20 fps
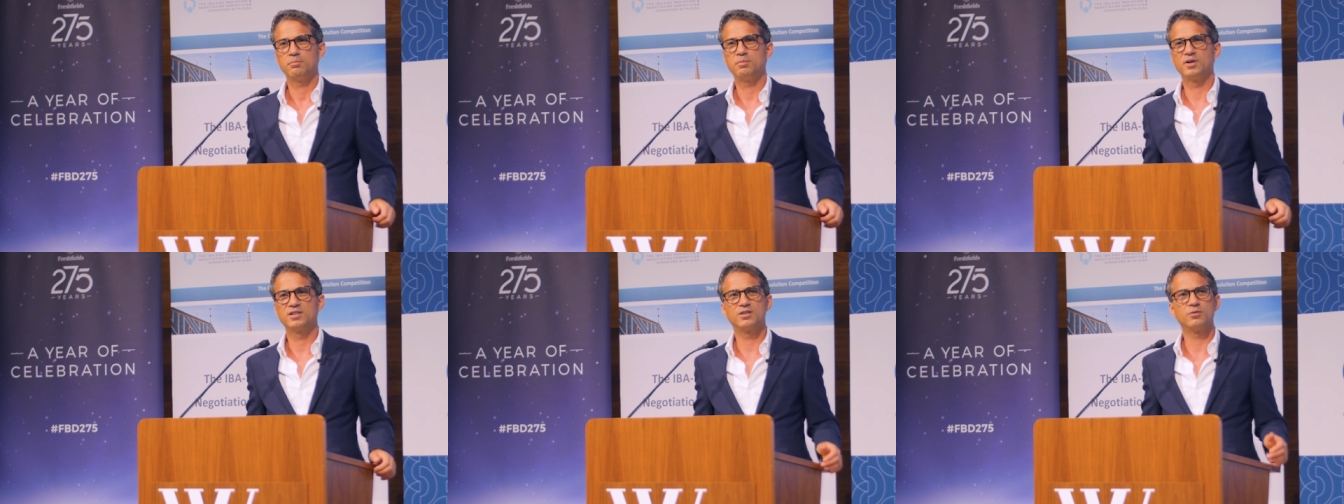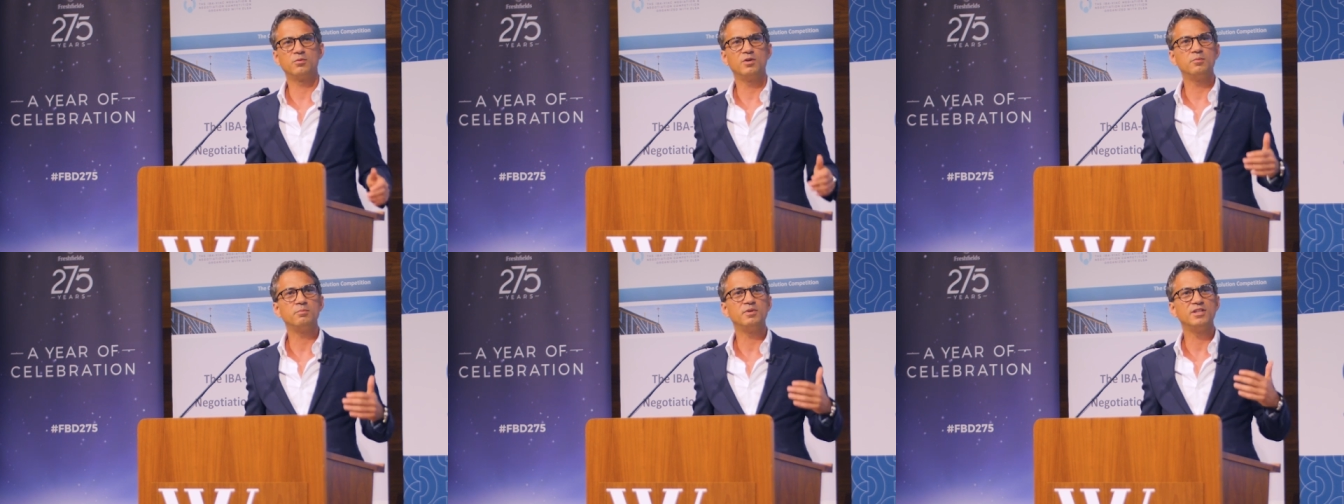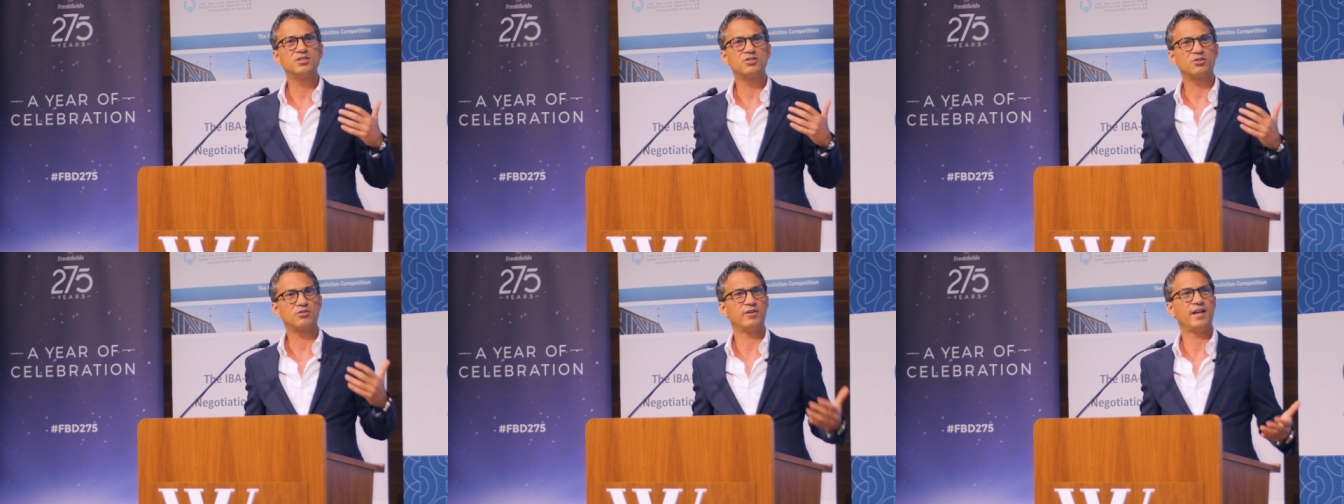but they will
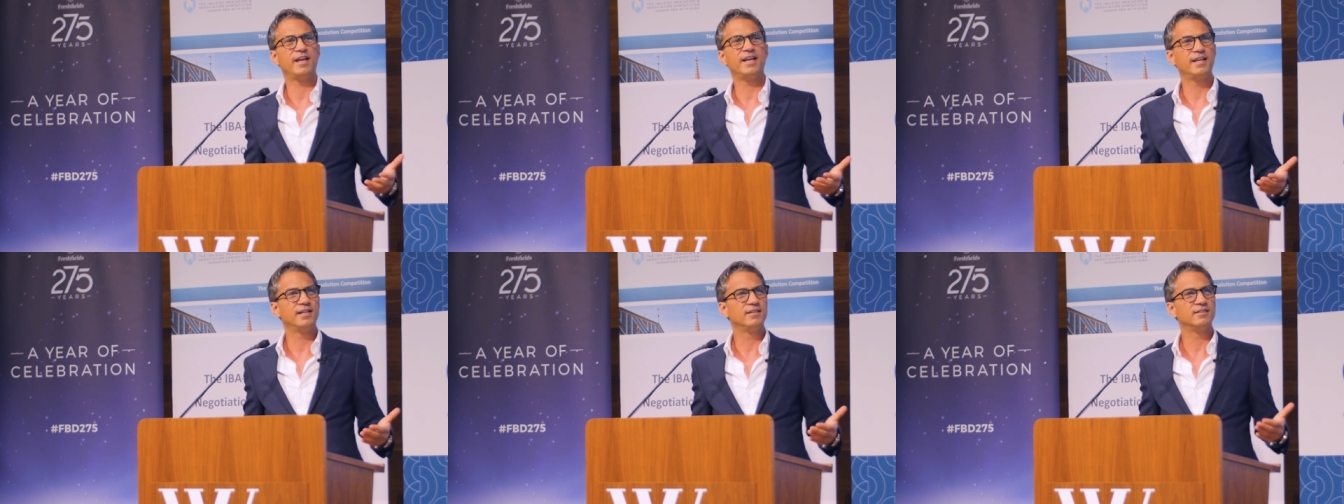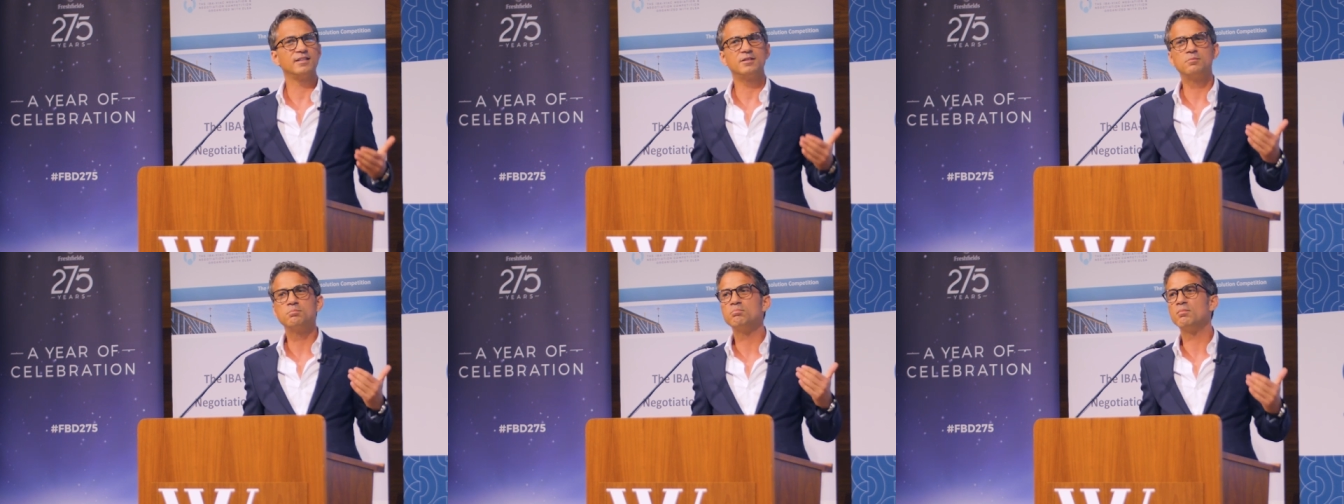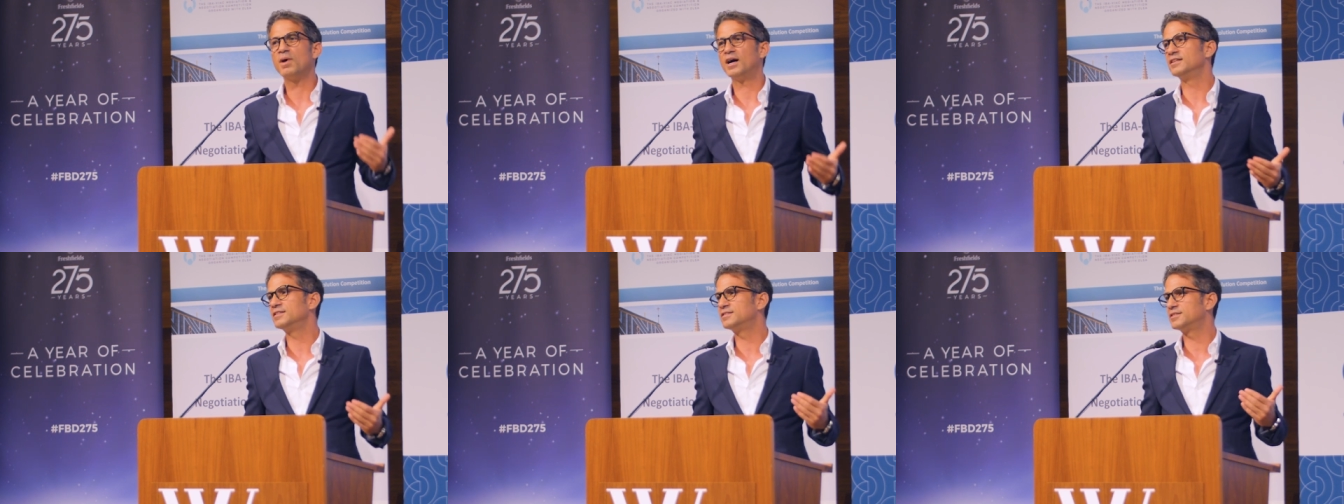be trained in
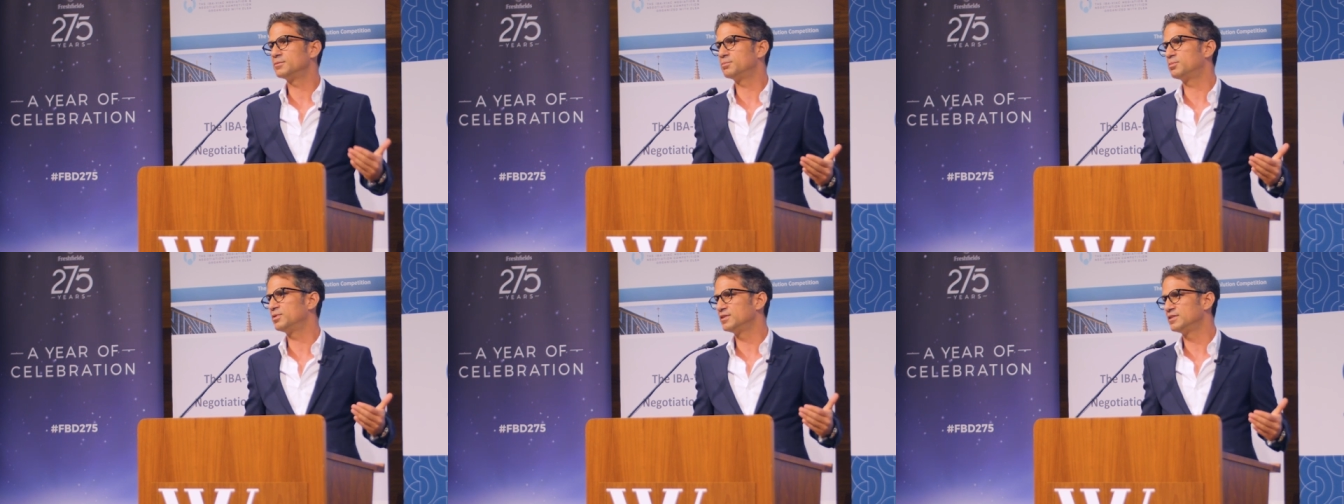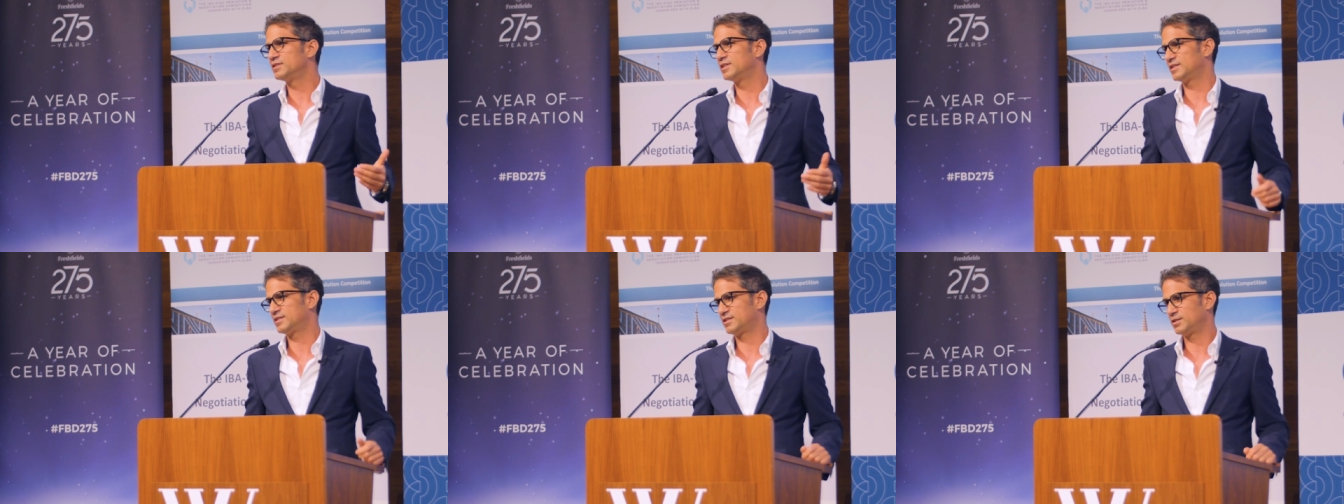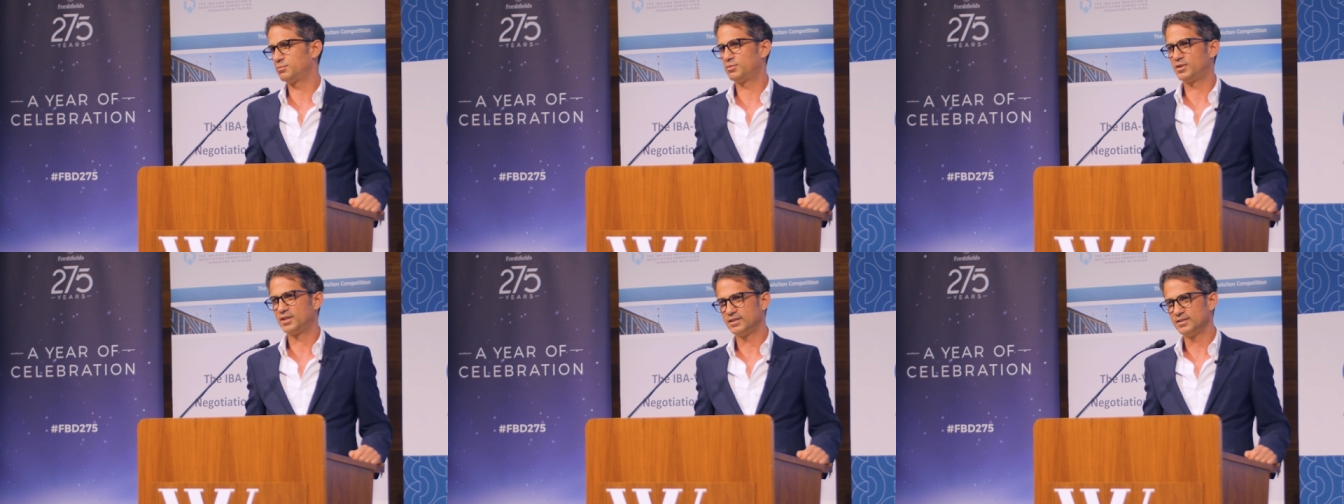multiple
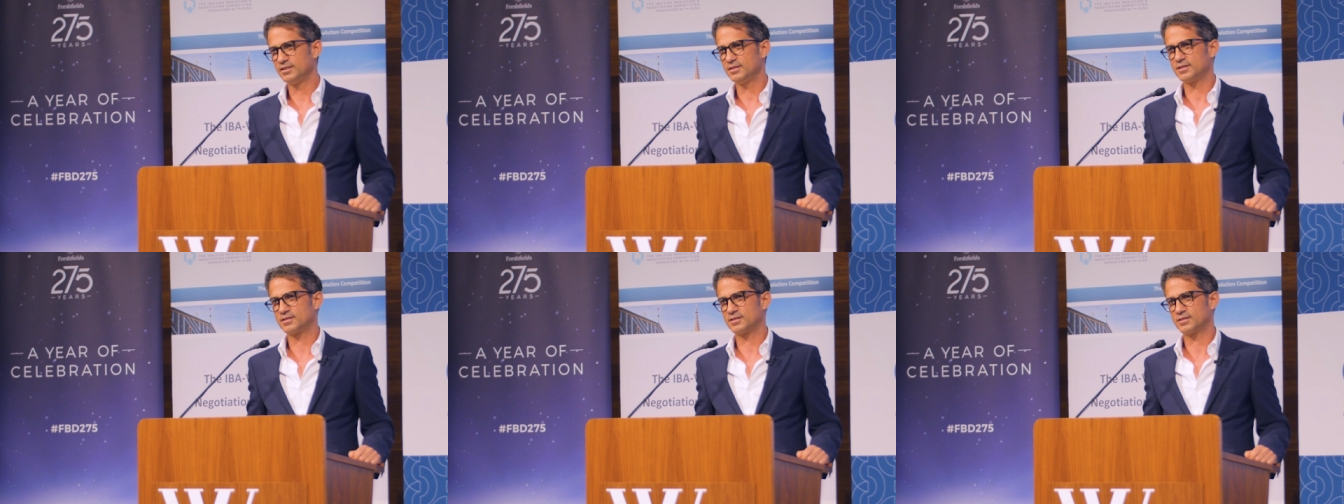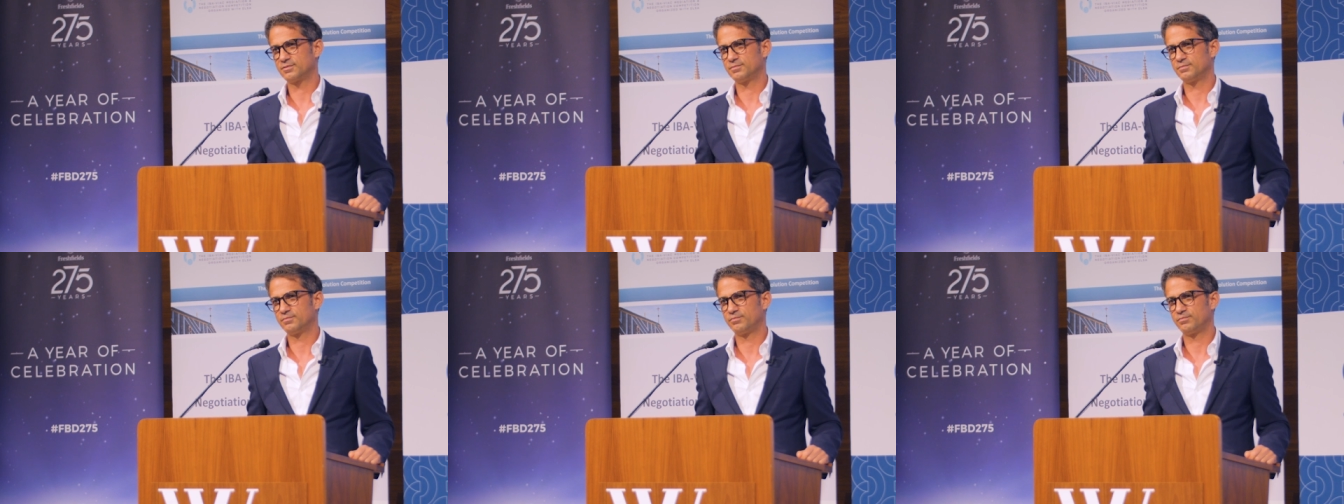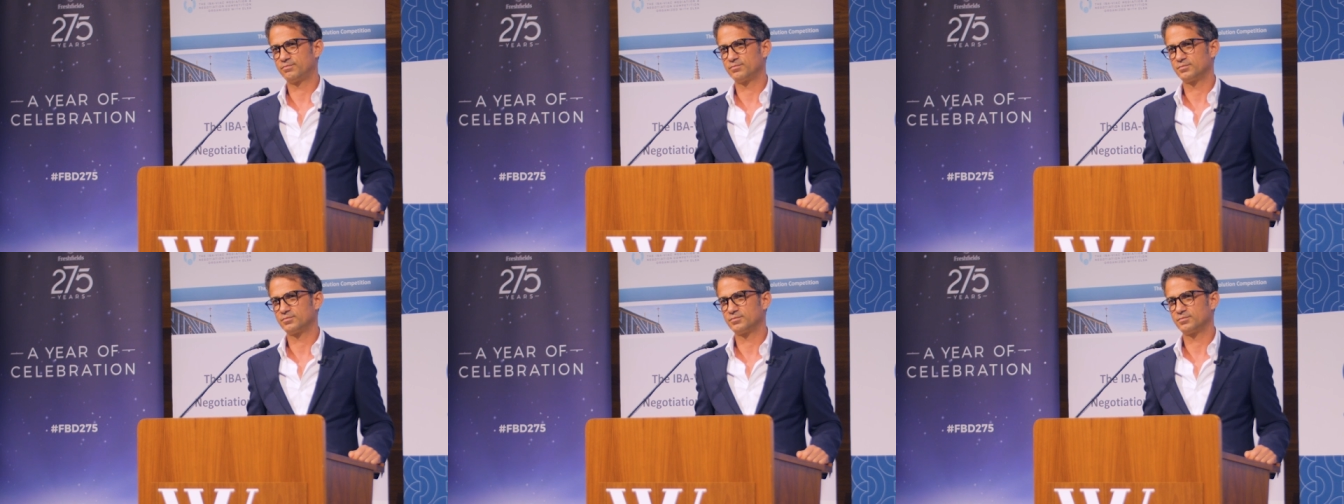disciplines,